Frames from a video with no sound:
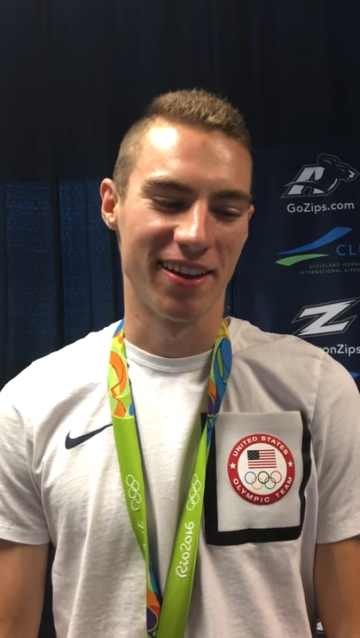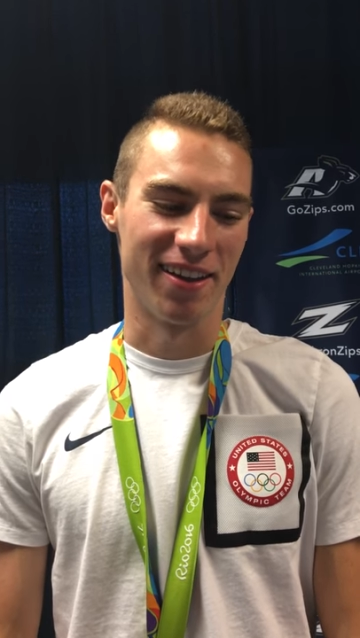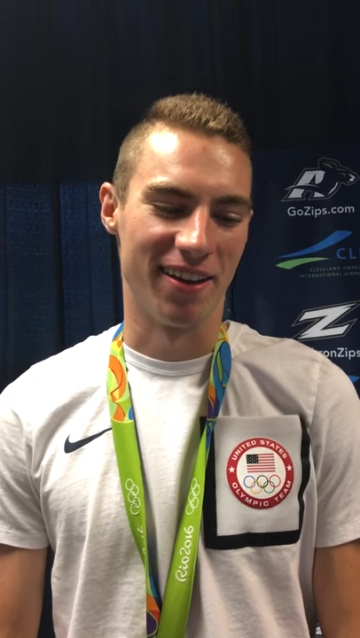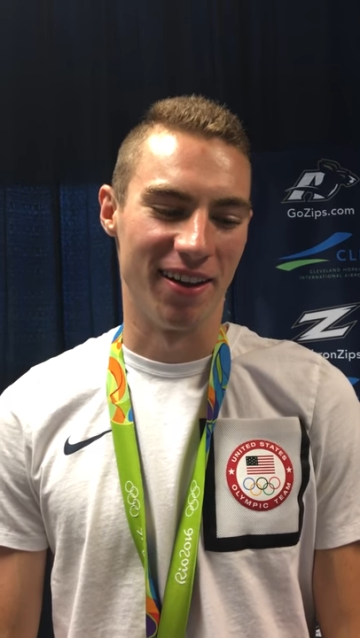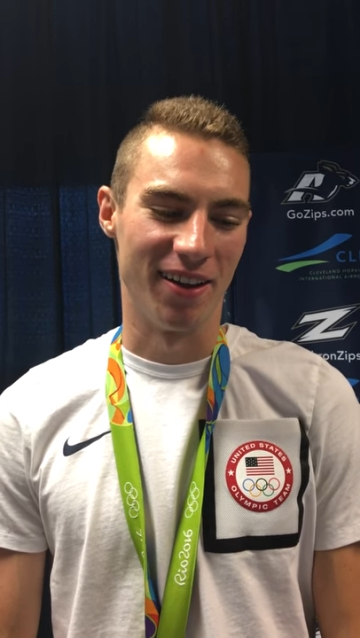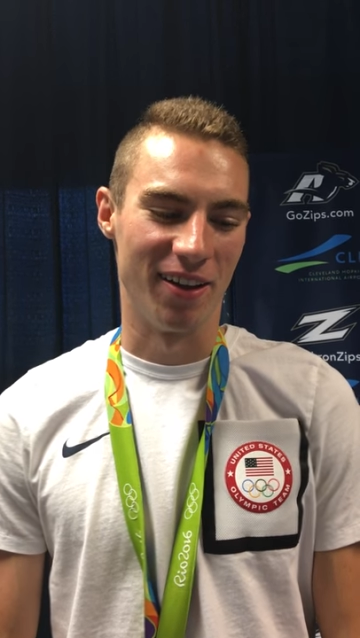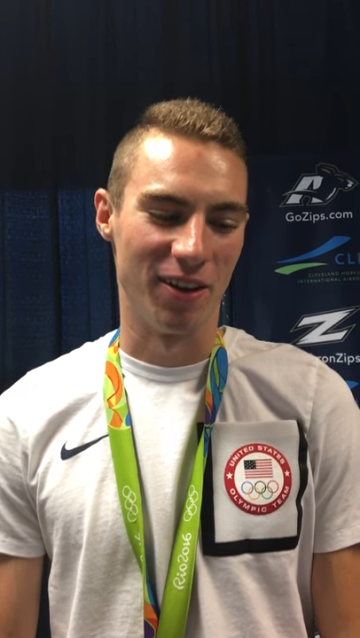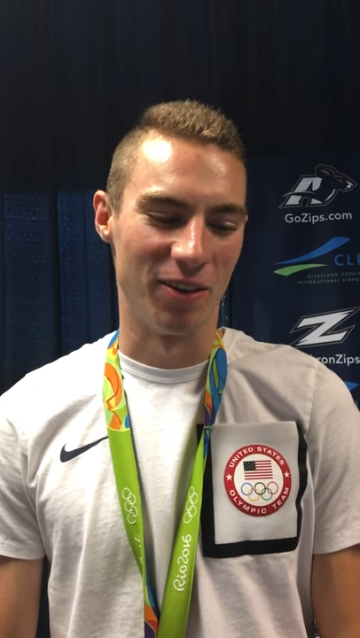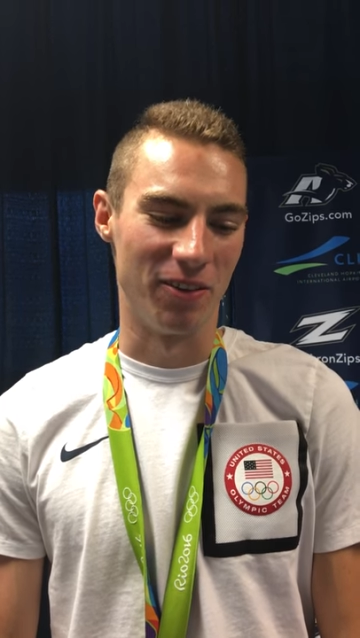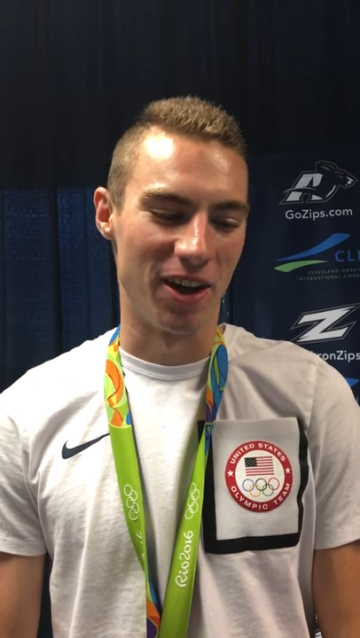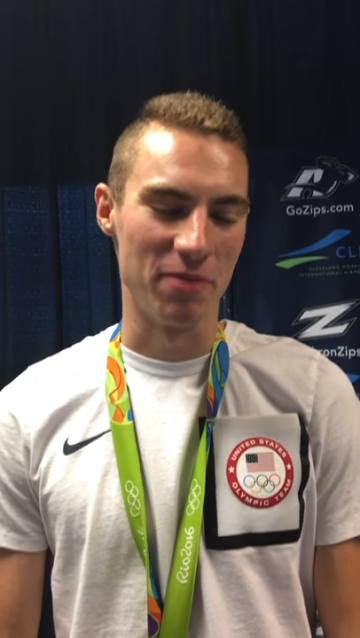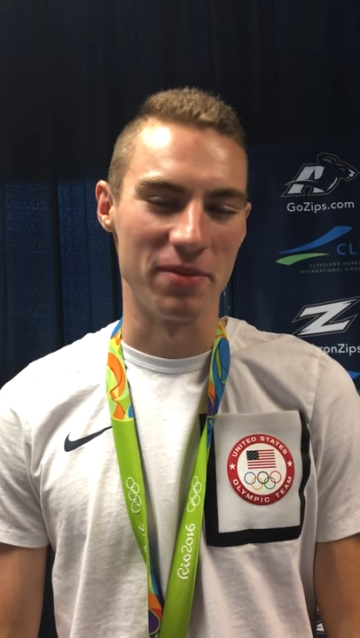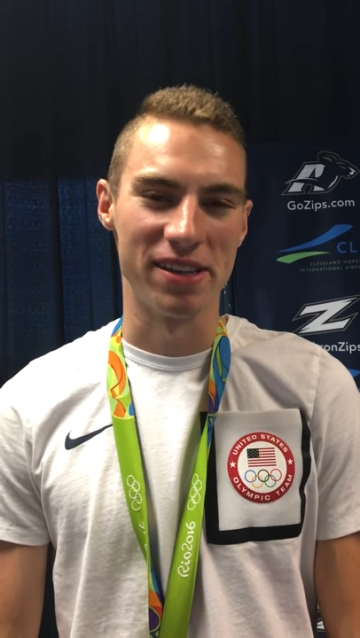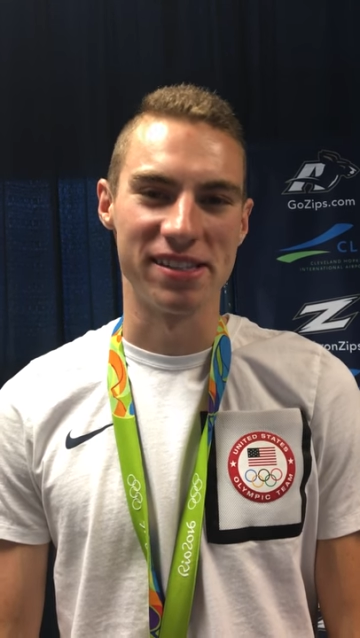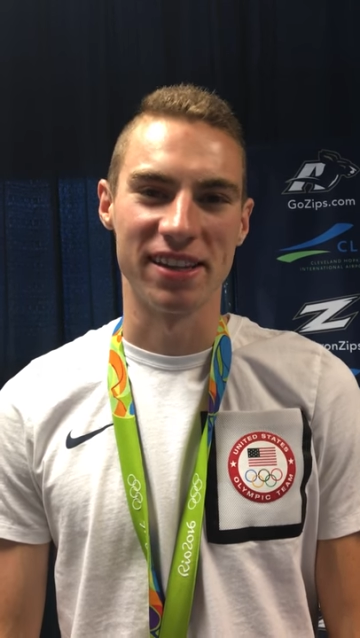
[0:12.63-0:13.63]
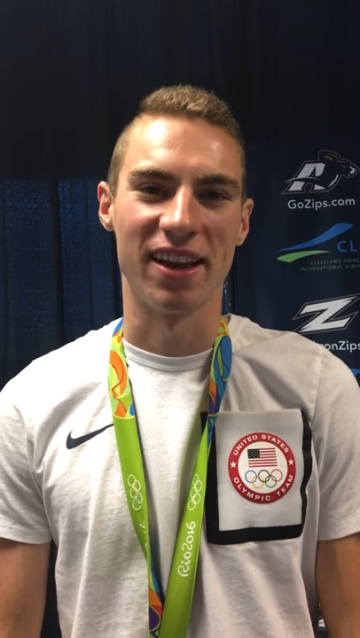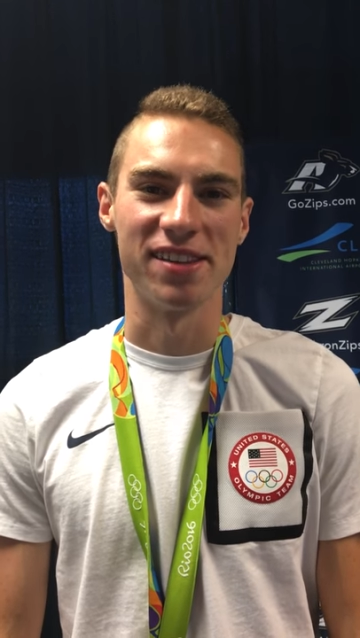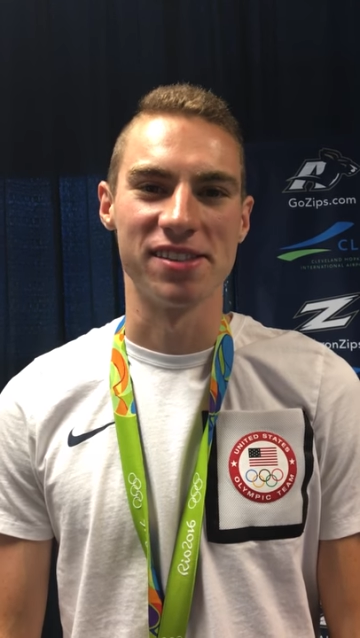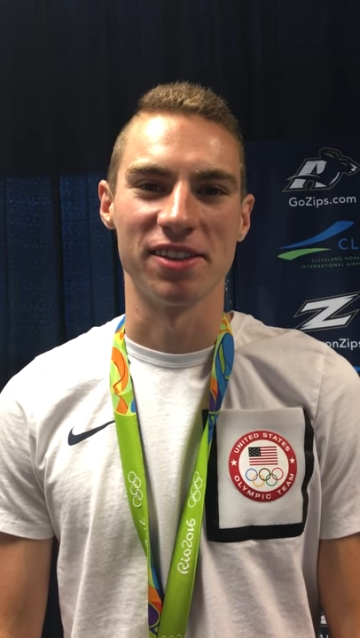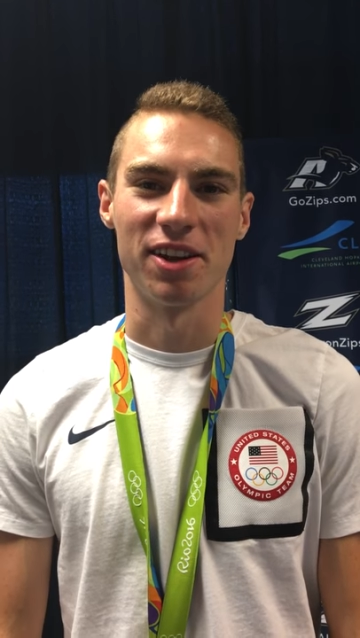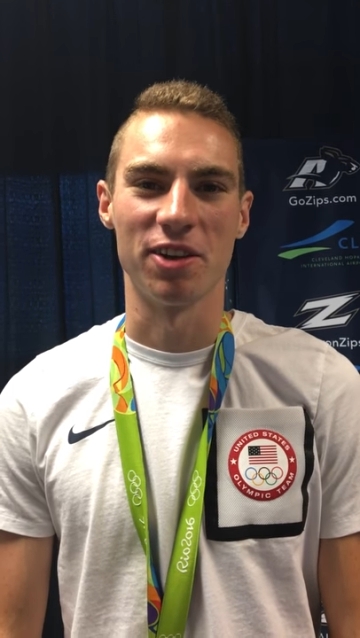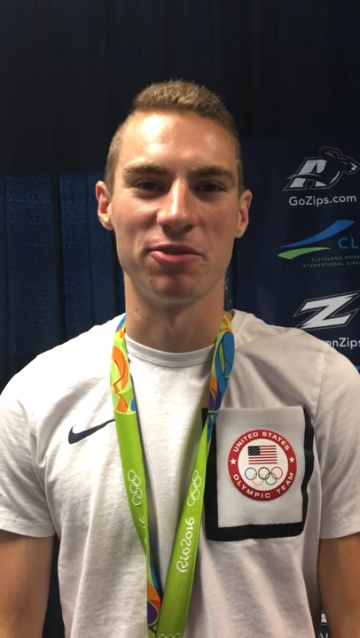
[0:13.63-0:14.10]
Uh, I miss that.
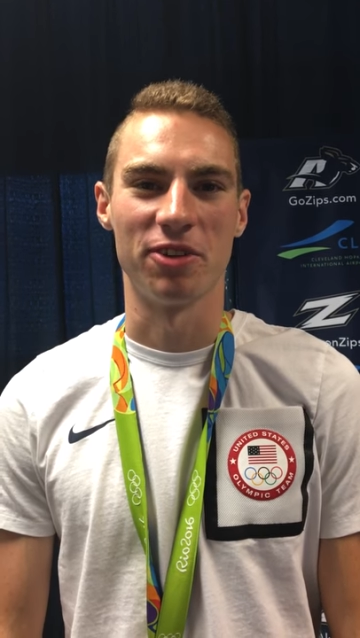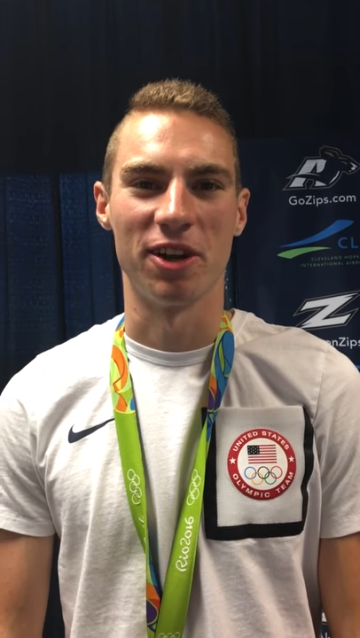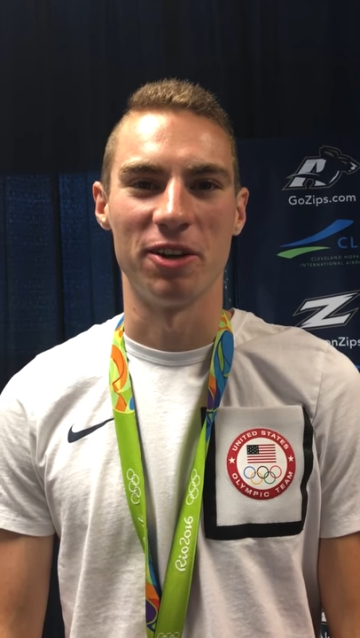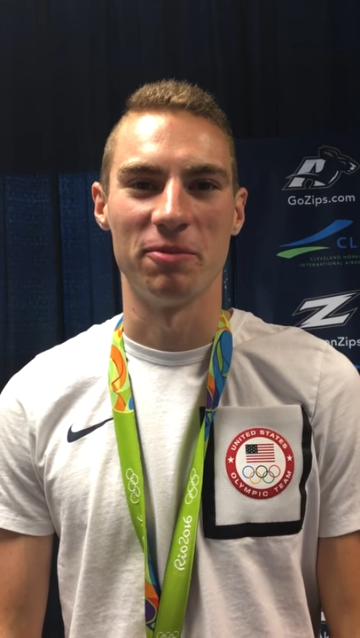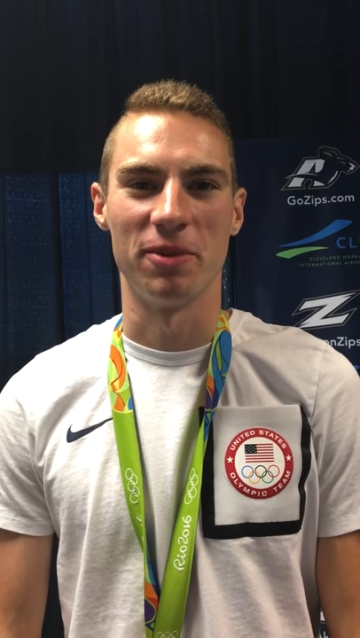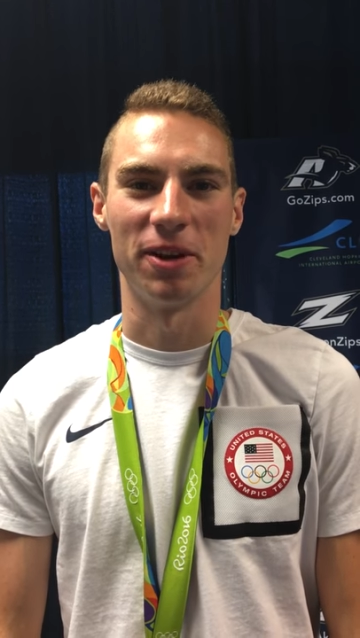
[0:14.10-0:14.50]
It's a lot of fun,